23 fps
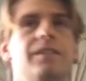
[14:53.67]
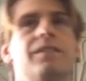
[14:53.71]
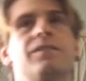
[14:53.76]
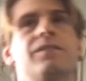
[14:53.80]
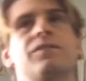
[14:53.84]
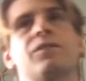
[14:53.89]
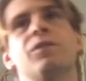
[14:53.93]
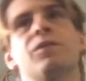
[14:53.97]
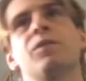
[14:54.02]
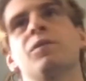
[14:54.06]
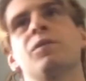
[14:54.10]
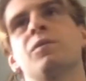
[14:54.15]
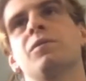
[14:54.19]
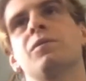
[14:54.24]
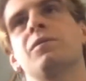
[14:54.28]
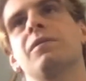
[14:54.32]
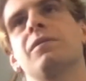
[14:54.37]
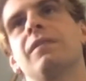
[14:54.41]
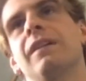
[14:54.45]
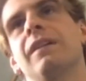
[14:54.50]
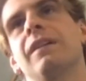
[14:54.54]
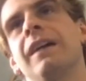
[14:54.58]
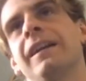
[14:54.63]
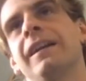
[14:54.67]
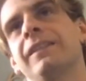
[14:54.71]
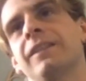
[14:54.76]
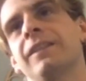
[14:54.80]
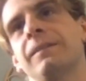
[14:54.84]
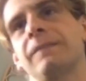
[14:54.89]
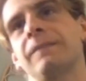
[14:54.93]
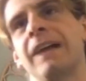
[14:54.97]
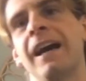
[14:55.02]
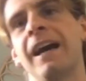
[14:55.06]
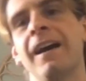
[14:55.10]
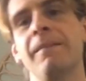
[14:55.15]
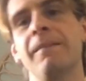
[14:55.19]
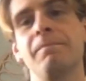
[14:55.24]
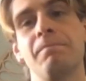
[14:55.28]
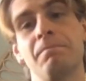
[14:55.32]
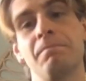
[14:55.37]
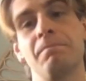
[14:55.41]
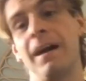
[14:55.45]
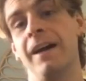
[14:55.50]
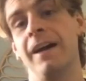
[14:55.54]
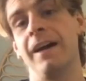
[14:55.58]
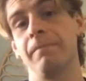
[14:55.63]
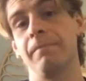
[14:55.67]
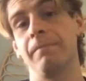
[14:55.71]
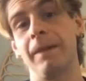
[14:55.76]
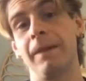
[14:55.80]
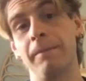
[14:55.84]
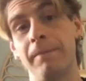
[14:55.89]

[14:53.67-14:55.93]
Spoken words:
So at the time, my